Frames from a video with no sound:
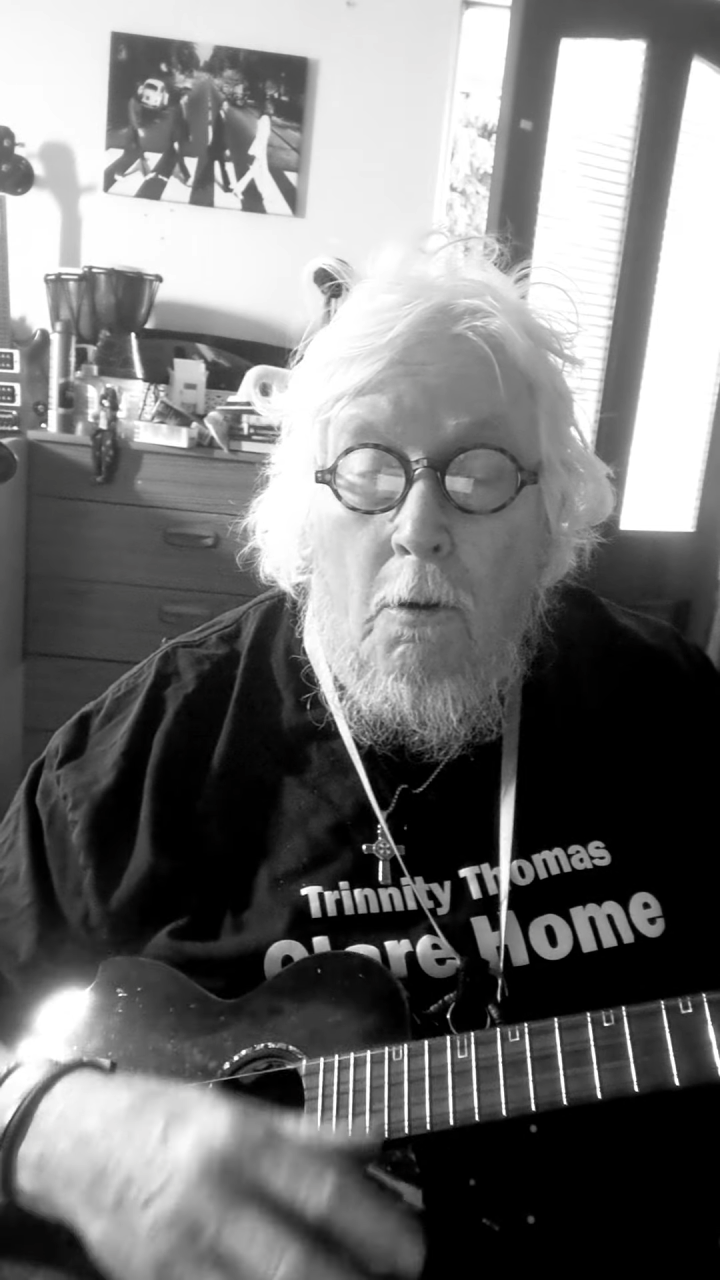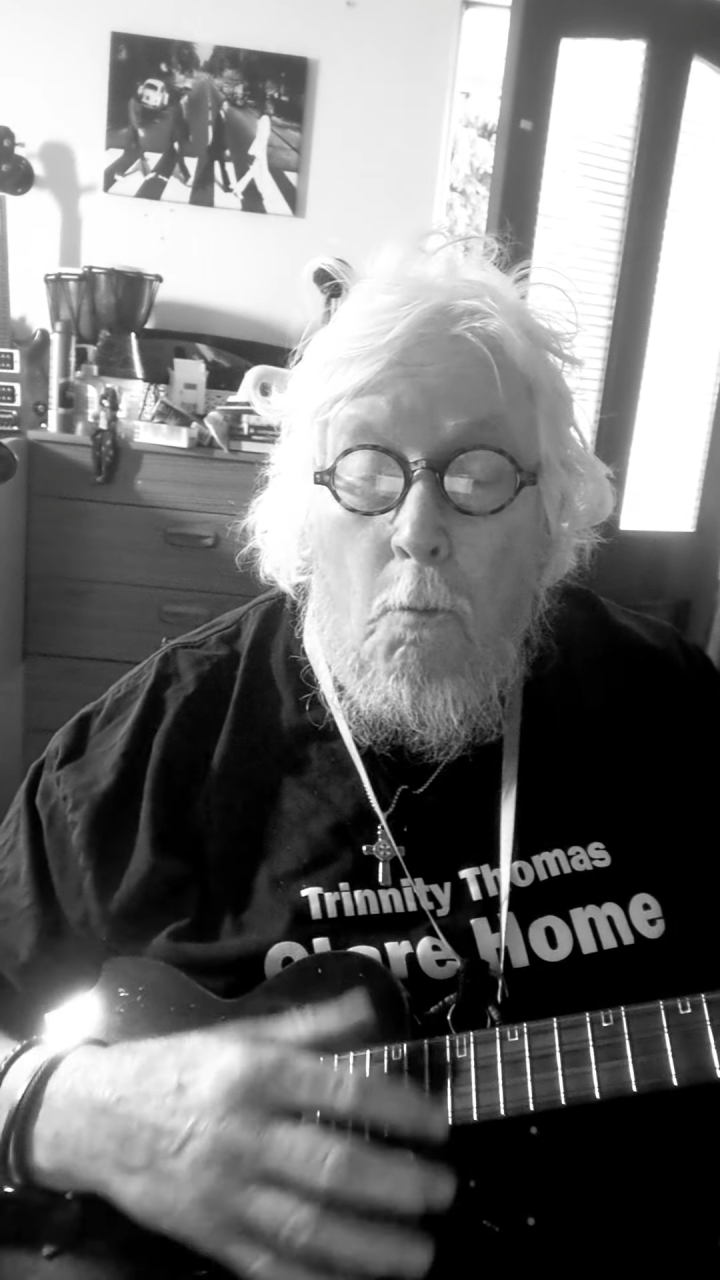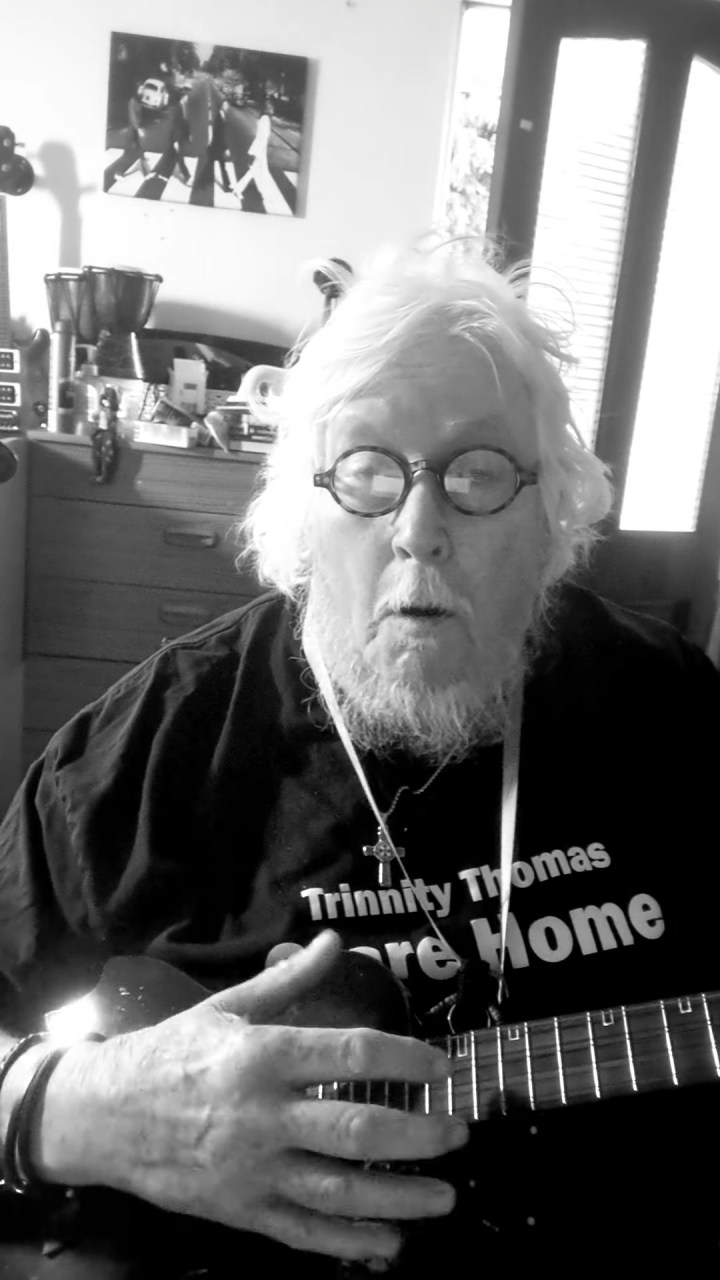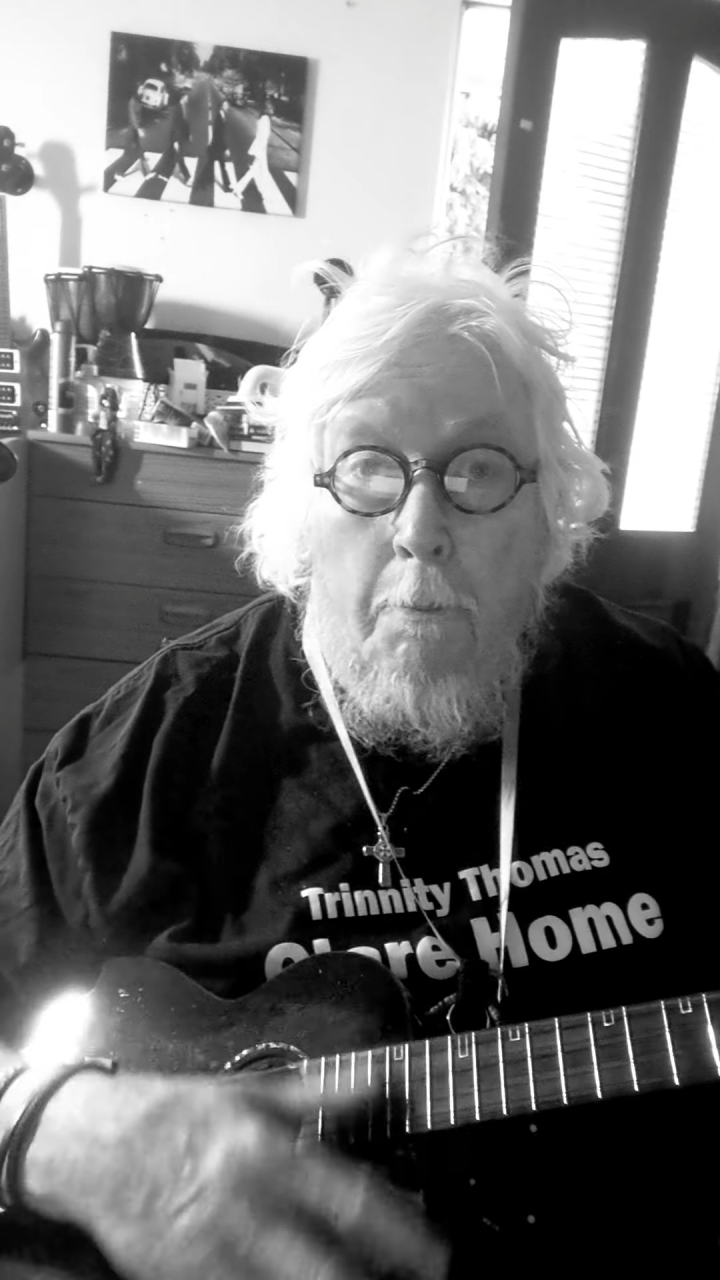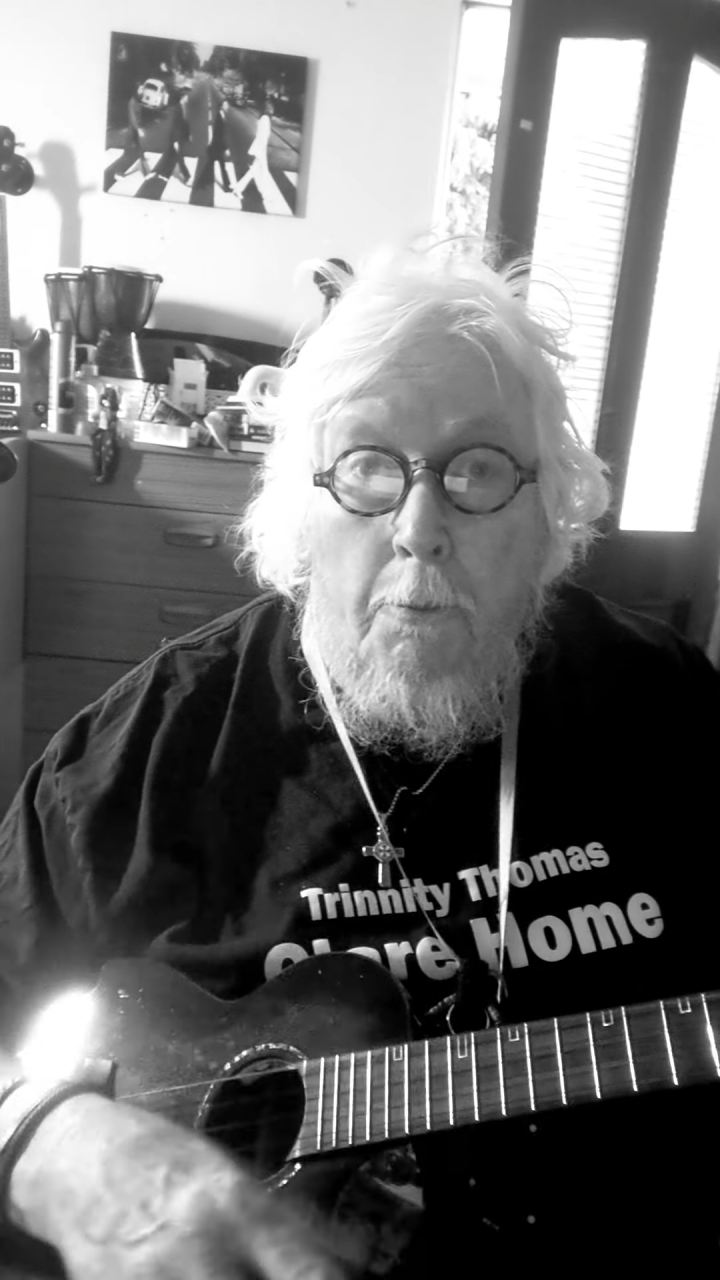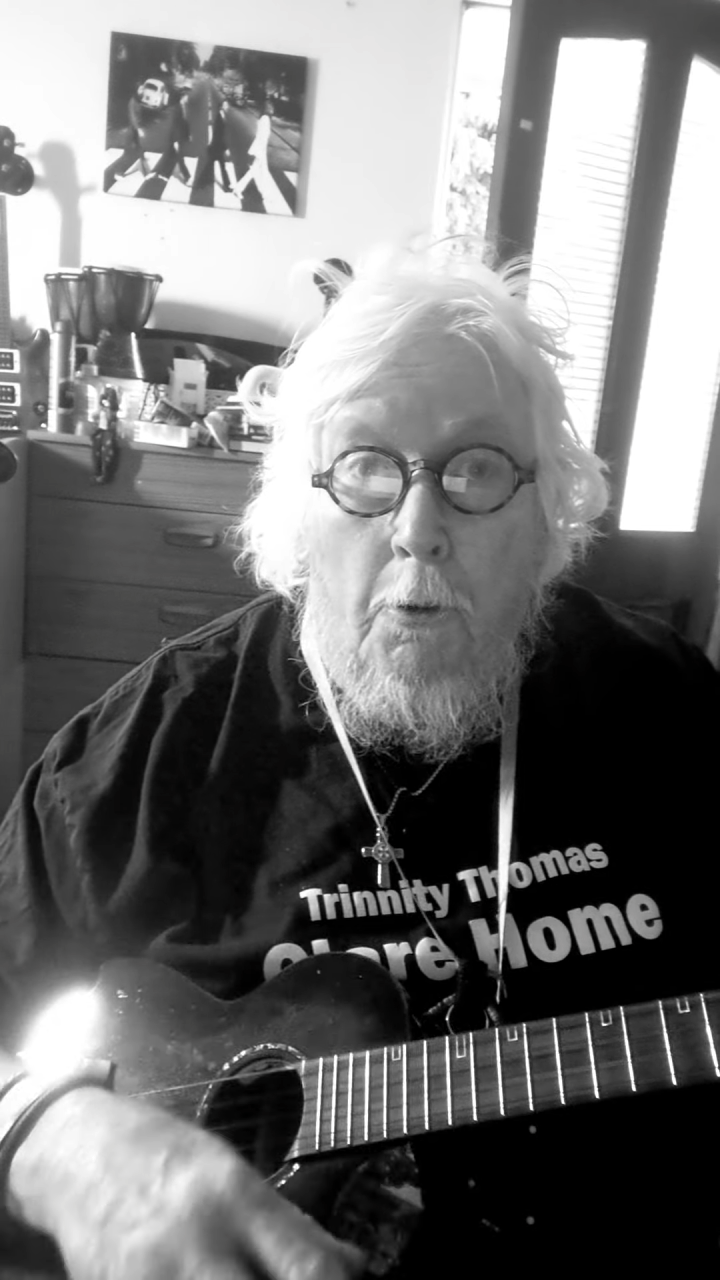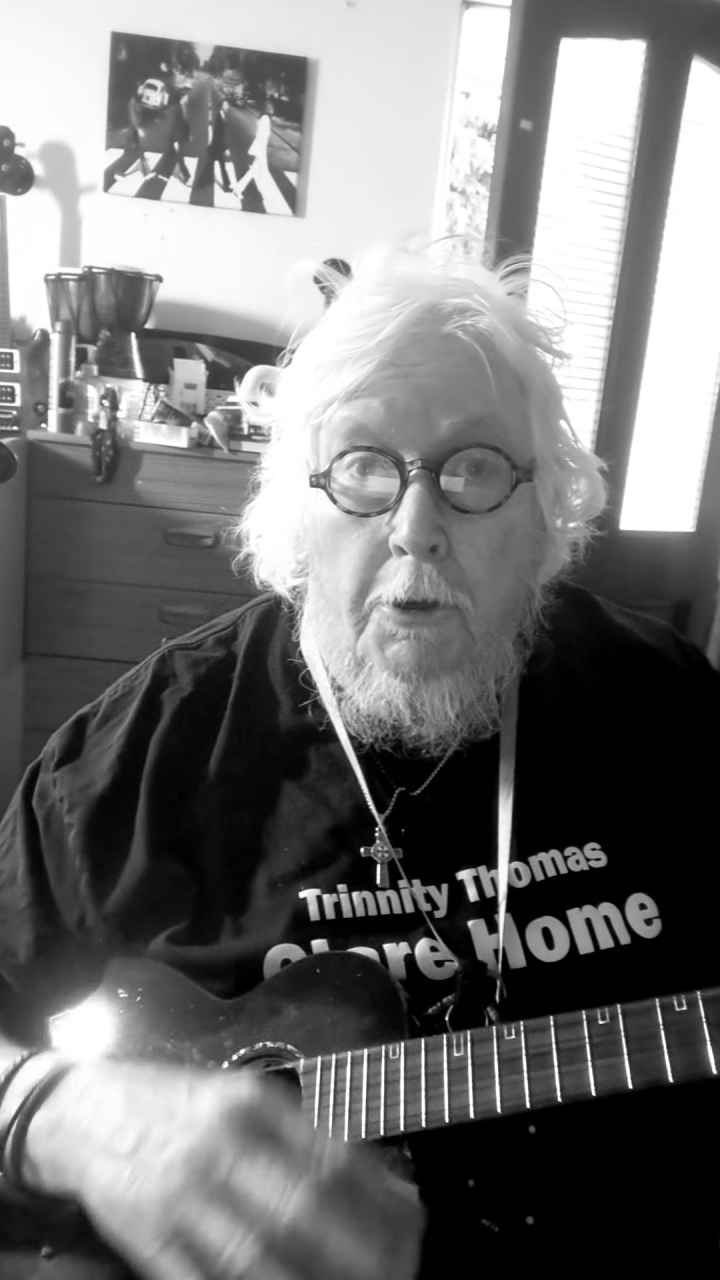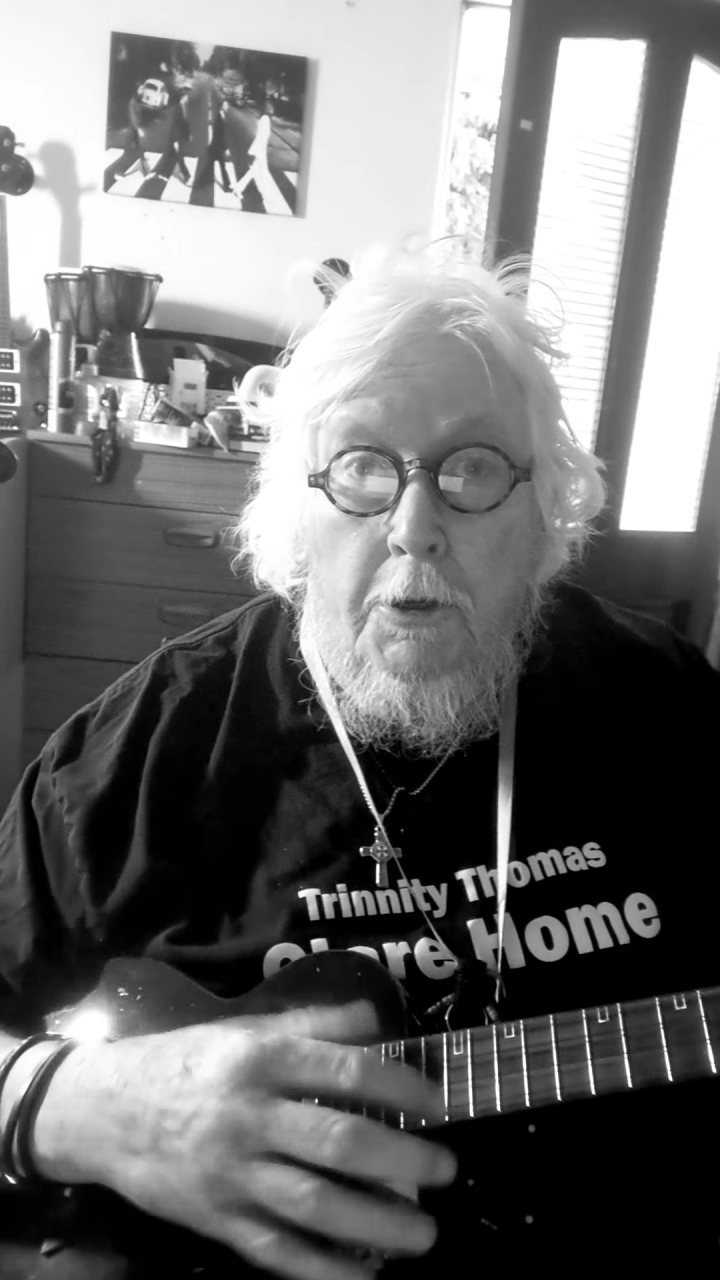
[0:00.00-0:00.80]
What brought